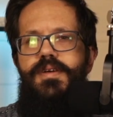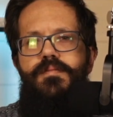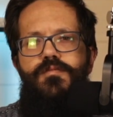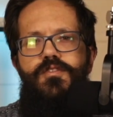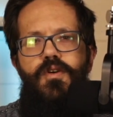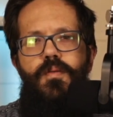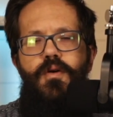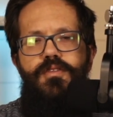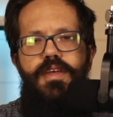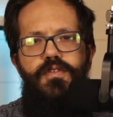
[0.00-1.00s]
So I
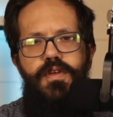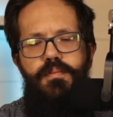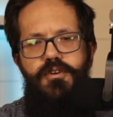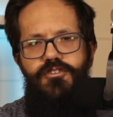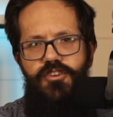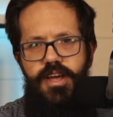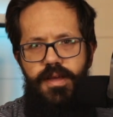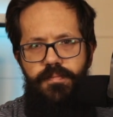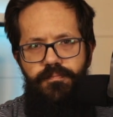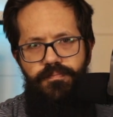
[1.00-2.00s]
would definitely appreciate
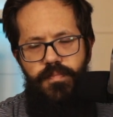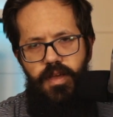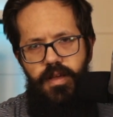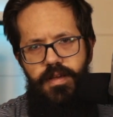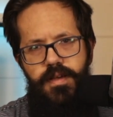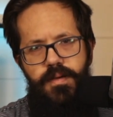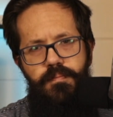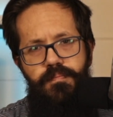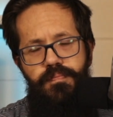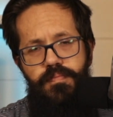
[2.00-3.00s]
it.
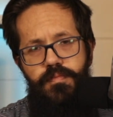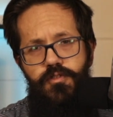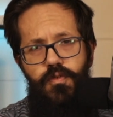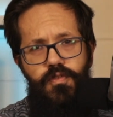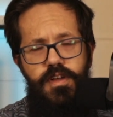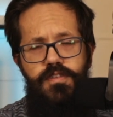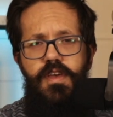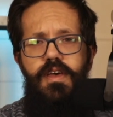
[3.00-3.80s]
So, friends,